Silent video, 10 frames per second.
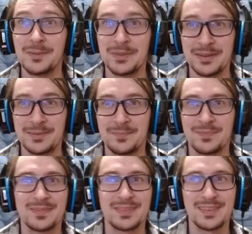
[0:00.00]
pin?
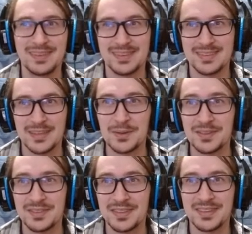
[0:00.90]
Is that what this
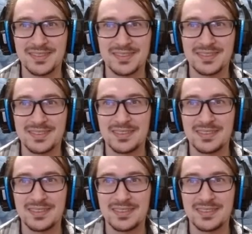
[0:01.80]
thing is?